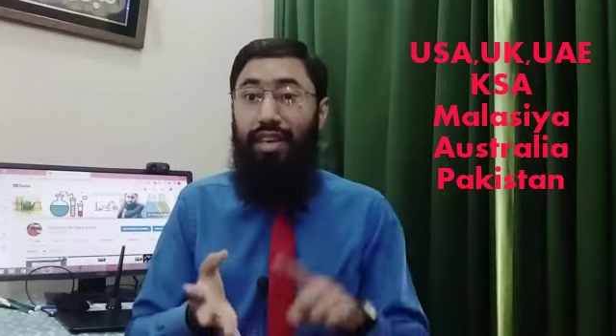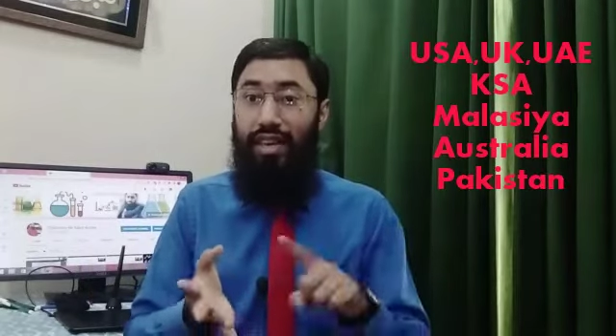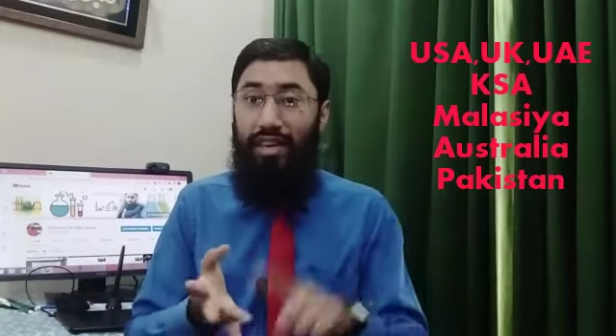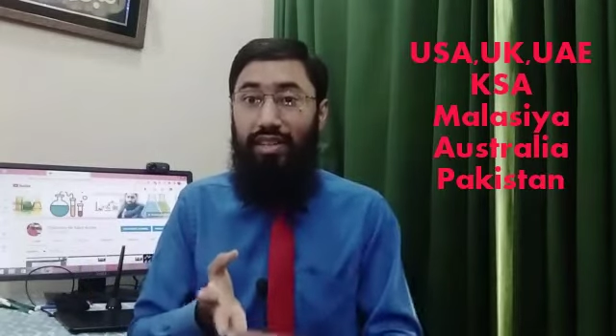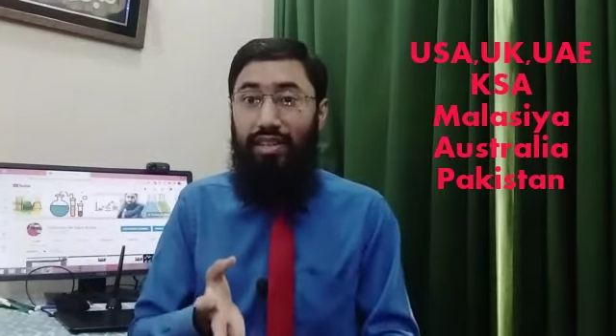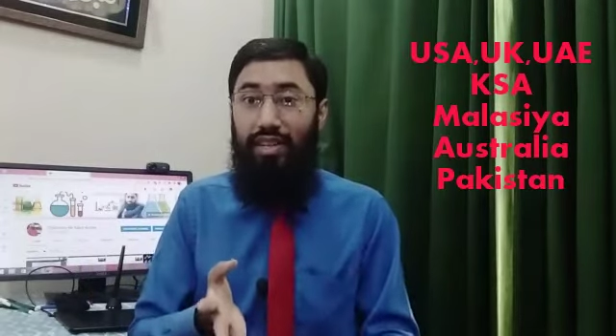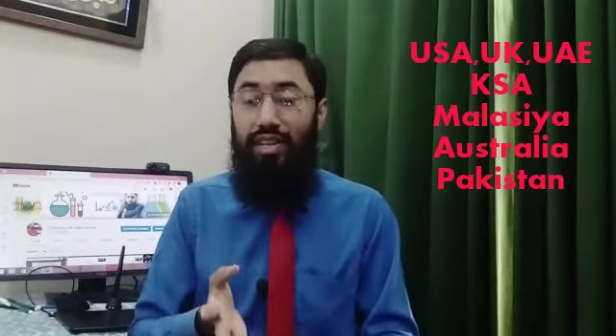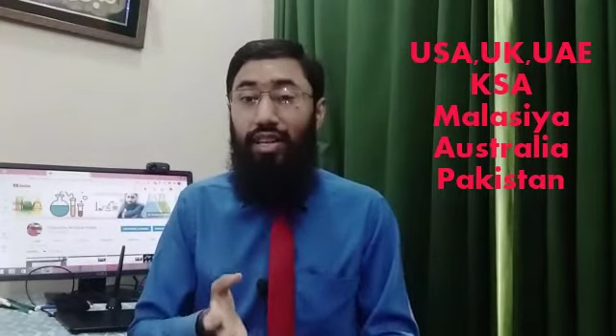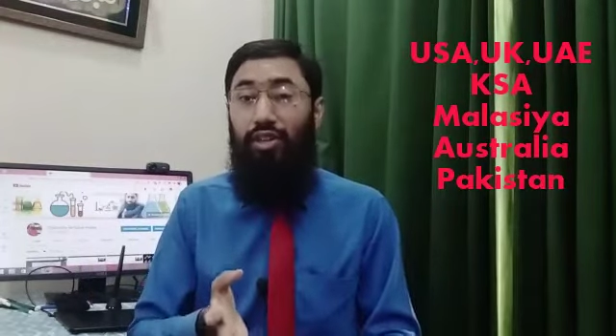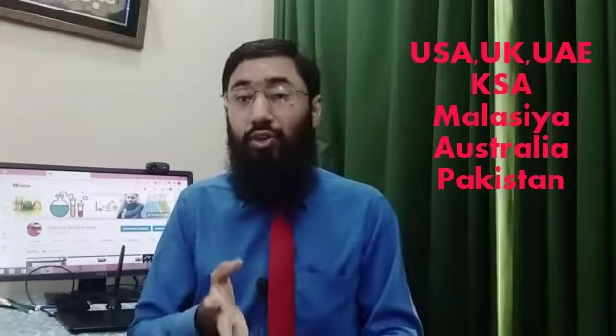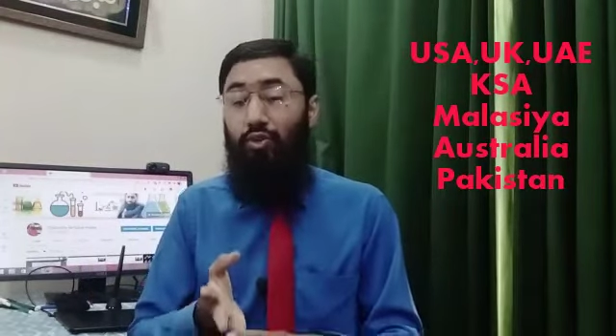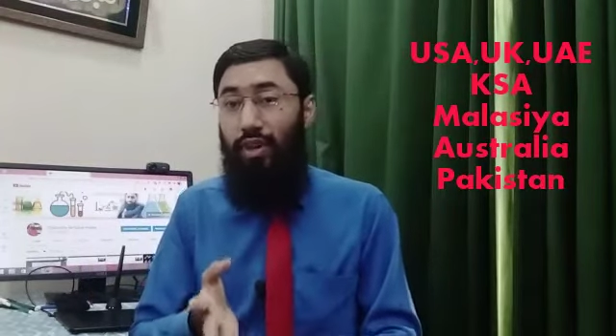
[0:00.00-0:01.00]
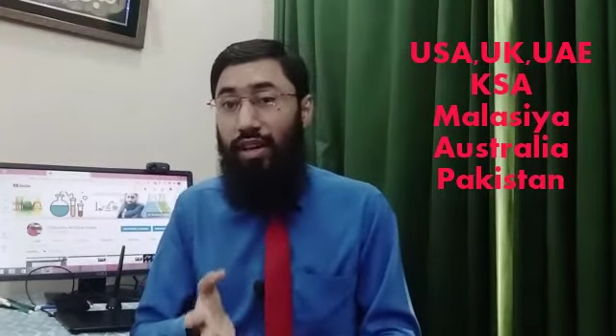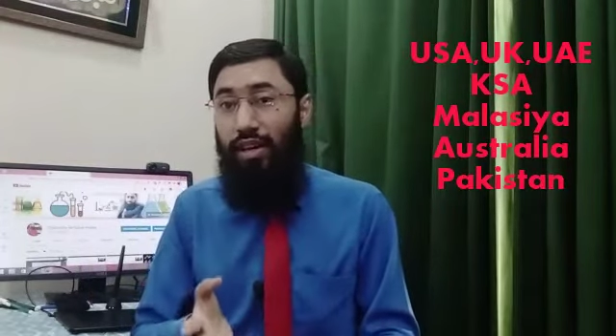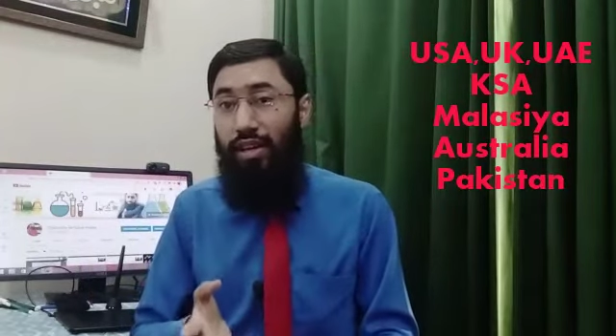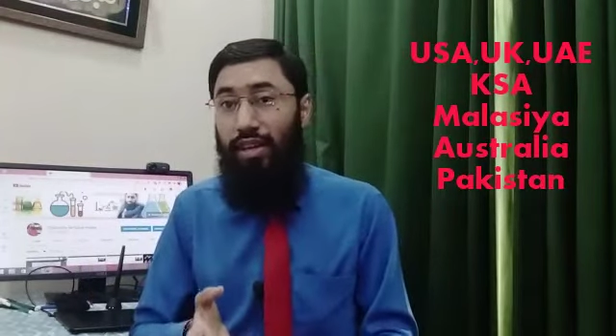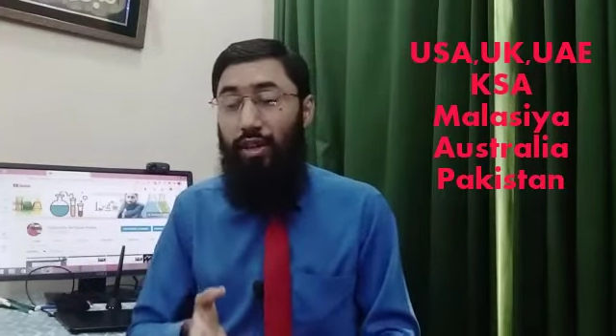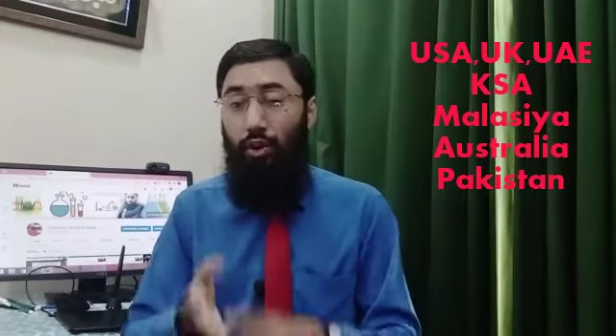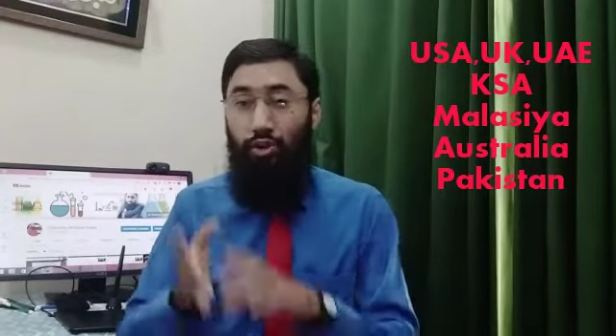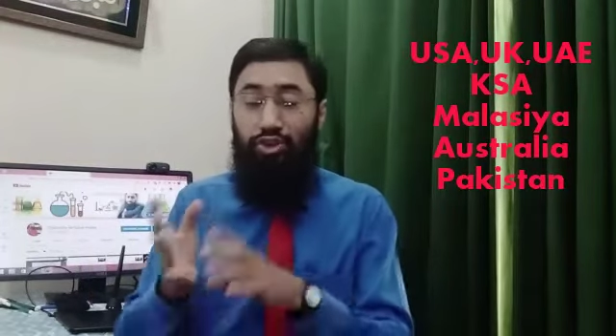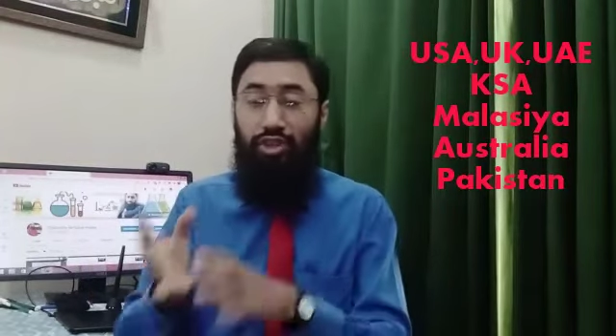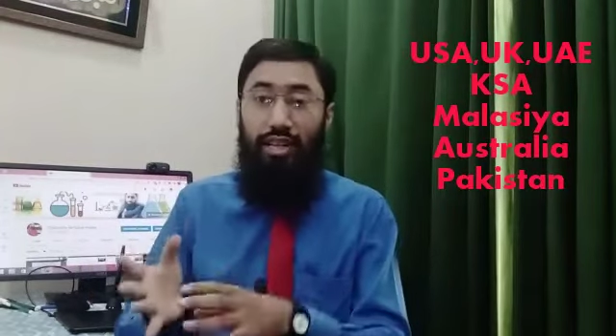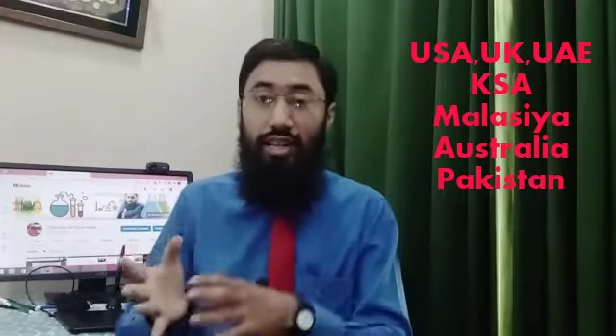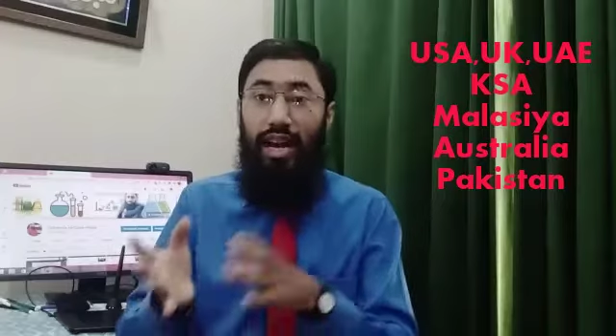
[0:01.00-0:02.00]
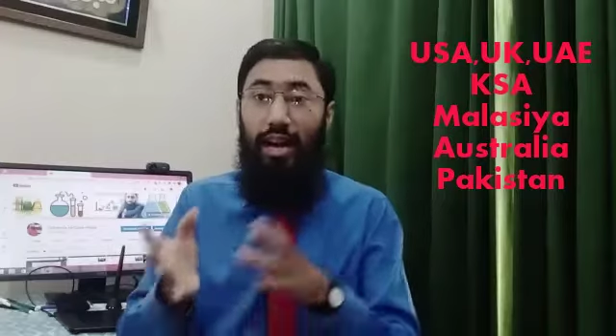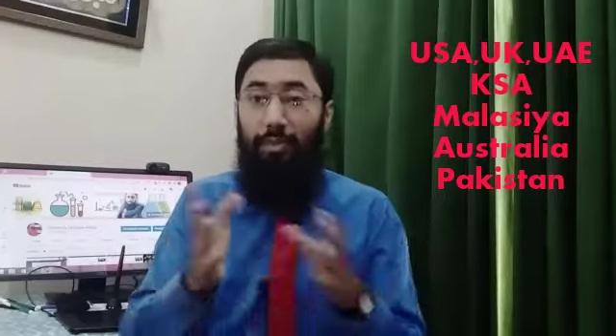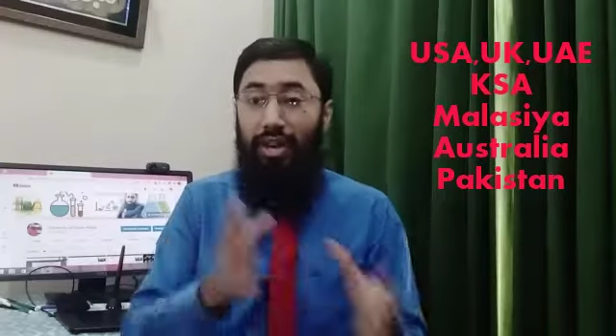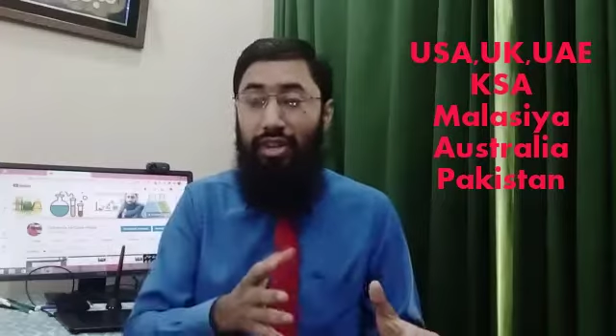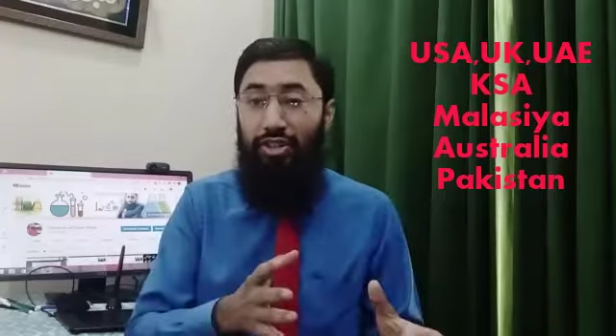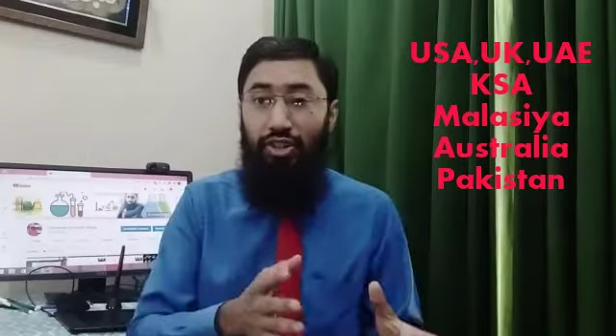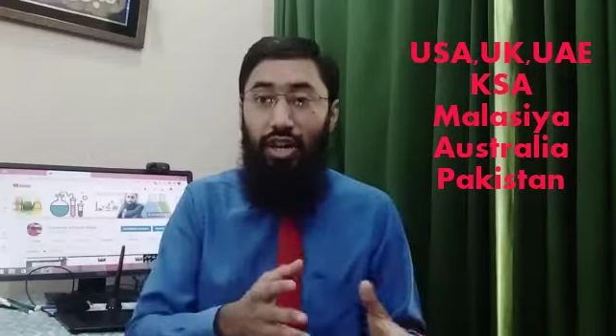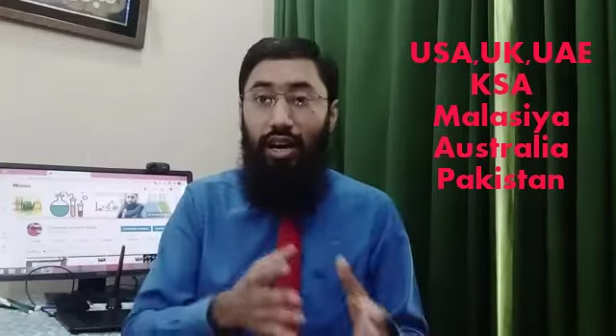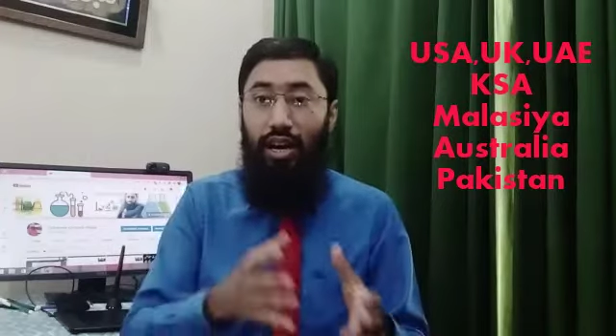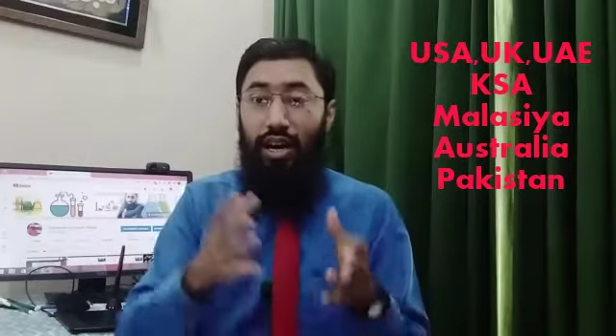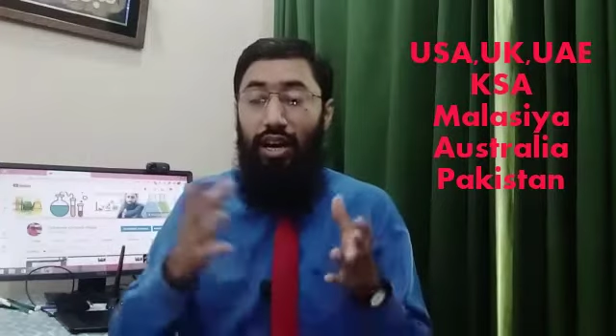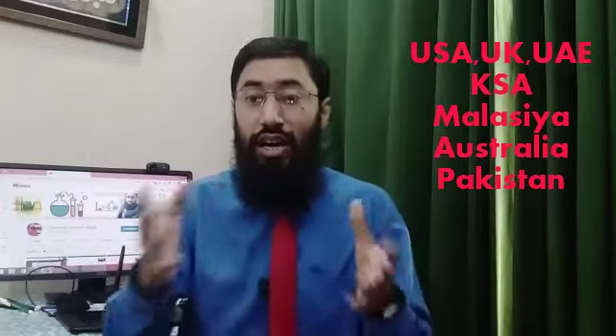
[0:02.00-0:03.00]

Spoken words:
KSA, UAE, Australia, Malaysia,